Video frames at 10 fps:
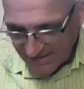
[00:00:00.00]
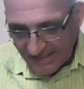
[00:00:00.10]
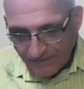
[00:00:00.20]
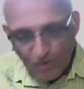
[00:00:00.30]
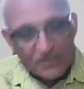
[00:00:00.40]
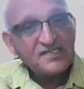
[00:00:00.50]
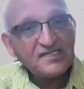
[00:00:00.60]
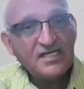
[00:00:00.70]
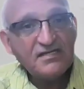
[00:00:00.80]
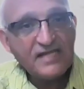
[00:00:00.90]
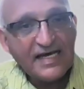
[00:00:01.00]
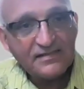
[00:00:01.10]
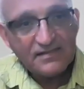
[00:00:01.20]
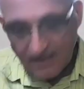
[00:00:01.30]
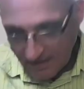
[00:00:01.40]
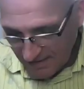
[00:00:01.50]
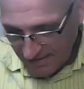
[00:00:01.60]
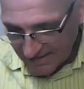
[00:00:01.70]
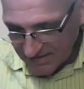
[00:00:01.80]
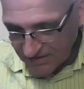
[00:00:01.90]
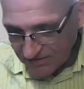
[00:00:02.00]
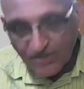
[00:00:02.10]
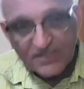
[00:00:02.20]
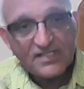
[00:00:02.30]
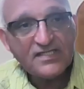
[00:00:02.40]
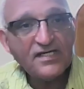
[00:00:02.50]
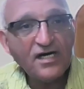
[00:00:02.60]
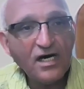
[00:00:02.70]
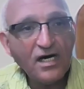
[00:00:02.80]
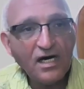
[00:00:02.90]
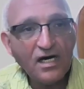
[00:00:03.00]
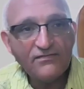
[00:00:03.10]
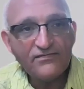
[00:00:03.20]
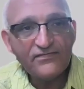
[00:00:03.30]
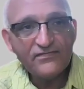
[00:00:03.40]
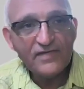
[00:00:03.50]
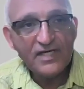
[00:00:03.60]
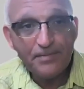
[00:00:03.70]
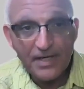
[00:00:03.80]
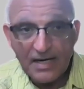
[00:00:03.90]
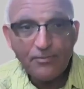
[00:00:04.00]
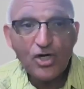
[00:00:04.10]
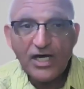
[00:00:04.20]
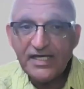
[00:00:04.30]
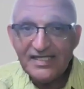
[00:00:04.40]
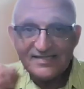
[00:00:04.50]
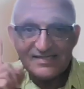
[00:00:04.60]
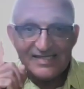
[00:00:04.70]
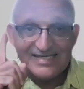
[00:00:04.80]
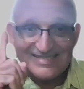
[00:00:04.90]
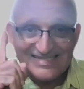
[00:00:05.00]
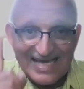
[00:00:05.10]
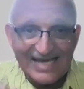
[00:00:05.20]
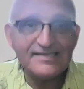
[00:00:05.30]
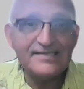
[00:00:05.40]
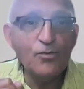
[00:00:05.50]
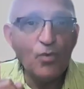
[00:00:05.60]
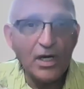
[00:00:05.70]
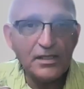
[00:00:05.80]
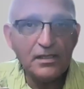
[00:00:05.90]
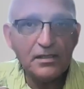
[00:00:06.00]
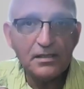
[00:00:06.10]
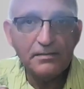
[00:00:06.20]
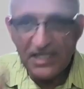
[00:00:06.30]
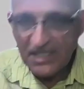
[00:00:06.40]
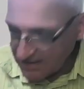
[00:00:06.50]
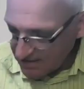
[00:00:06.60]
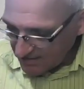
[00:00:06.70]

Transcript: time we'll see that the eccentricity of a parabola is exactly 1, meaning the